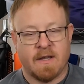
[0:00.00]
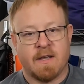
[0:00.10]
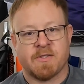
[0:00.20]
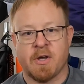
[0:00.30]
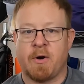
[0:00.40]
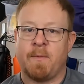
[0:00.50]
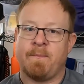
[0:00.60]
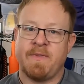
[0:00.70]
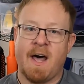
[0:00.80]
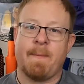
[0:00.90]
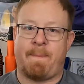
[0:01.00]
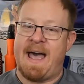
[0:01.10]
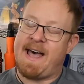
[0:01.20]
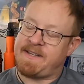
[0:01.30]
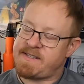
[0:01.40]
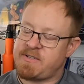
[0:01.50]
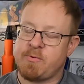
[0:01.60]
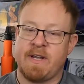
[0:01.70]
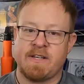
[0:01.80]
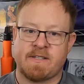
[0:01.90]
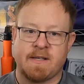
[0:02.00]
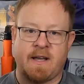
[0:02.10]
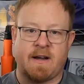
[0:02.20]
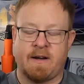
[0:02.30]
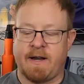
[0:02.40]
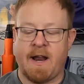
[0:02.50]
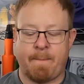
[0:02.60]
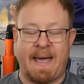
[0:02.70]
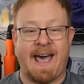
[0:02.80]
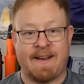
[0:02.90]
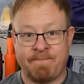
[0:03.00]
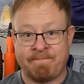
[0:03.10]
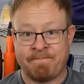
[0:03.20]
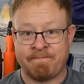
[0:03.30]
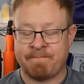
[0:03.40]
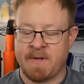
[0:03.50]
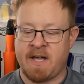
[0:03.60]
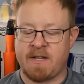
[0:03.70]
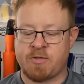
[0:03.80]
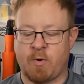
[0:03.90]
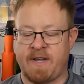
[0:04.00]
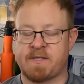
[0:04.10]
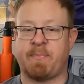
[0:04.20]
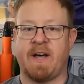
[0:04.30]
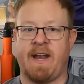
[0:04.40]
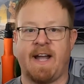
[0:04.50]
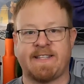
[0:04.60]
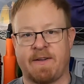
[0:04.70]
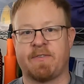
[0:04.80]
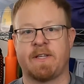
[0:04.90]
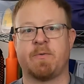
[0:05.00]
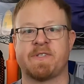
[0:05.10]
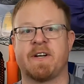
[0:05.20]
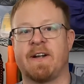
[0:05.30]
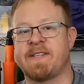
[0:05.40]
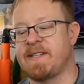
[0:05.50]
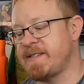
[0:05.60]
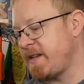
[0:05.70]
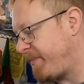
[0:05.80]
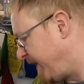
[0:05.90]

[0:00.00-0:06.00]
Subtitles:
So not a bad situation, not a bad choice, but I definitely was interested in something